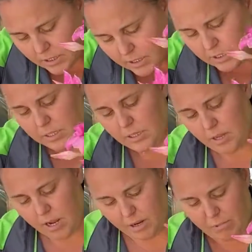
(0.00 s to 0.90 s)

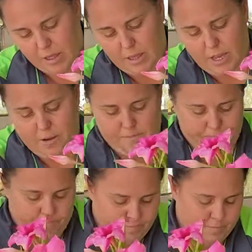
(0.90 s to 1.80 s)
Slide him in there.
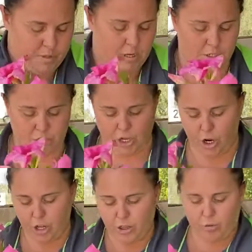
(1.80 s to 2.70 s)
So you've
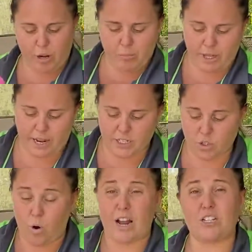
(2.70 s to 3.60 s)
got your 3 plants
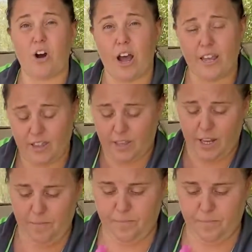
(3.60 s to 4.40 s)
quite tight in there.